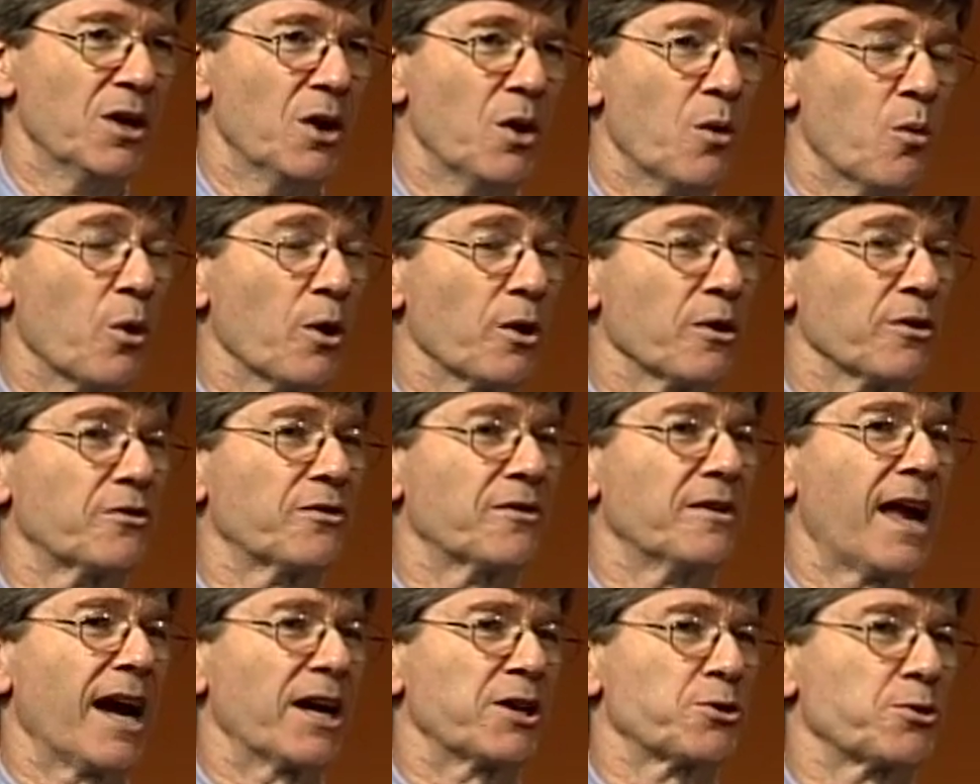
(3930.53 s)
whereas
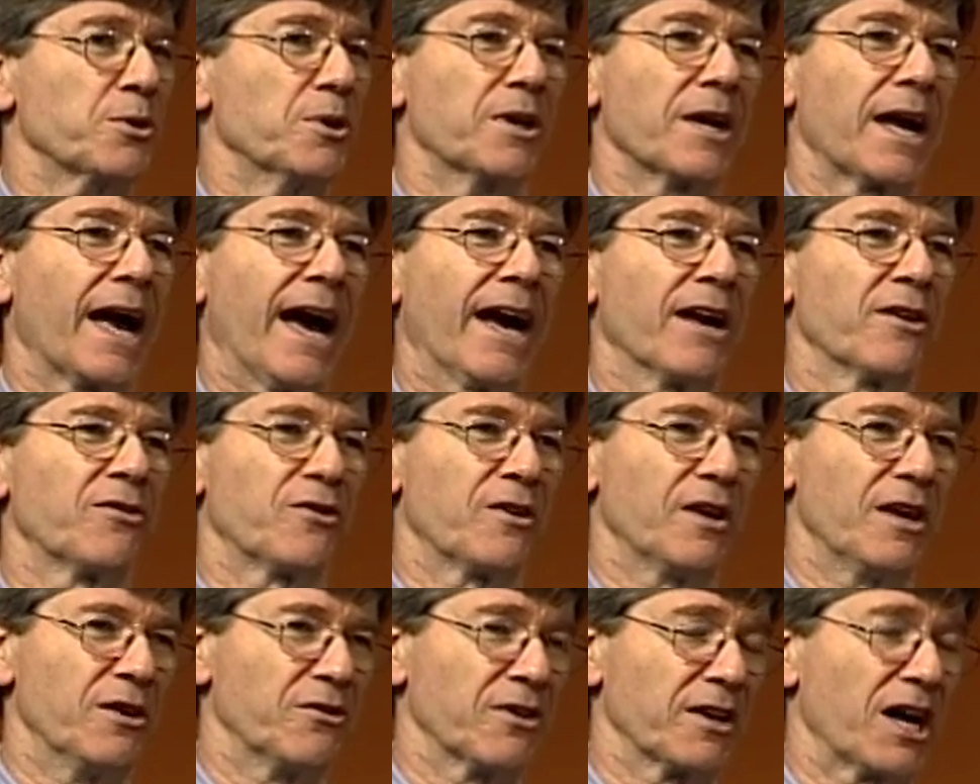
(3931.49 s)
natural gas
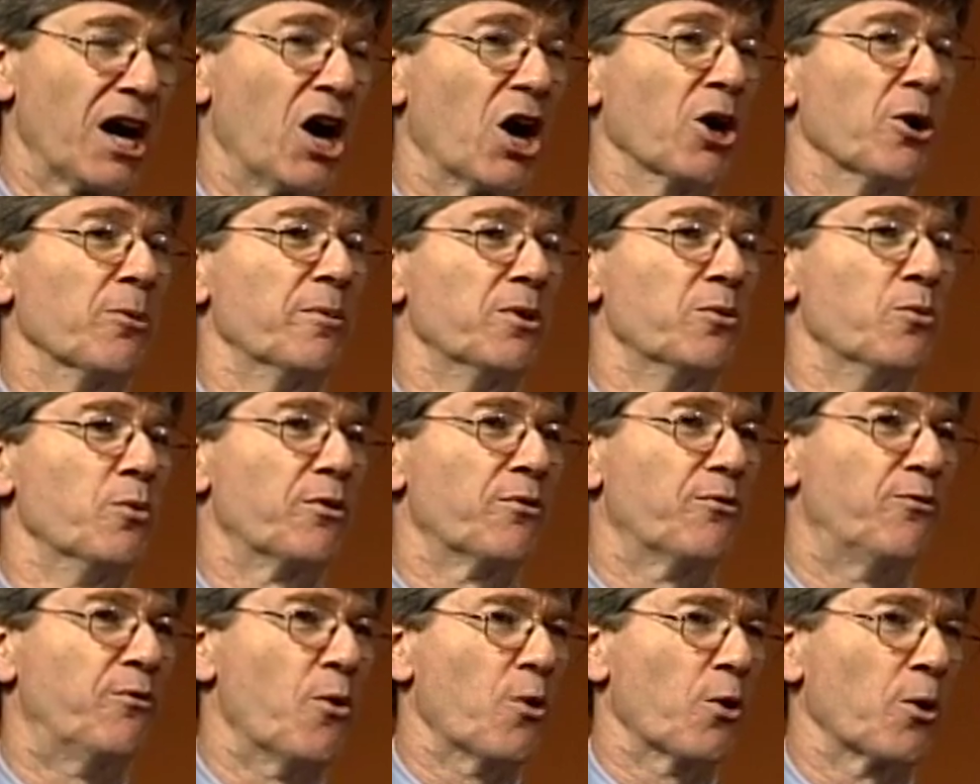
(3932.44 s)
is a carbon with
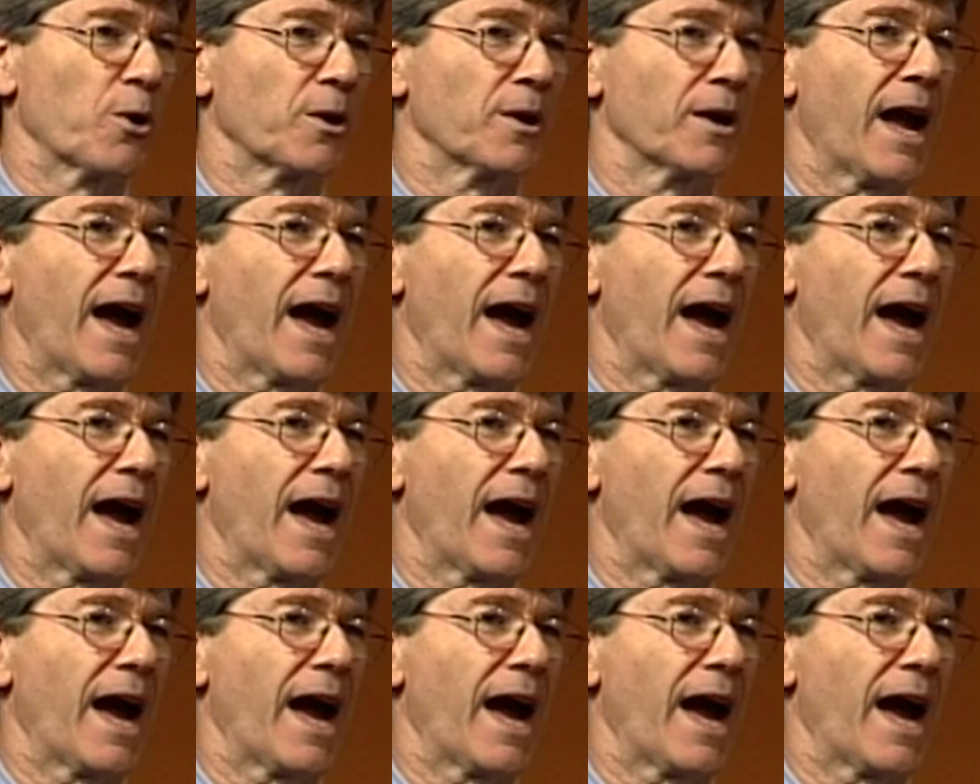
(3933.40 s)
four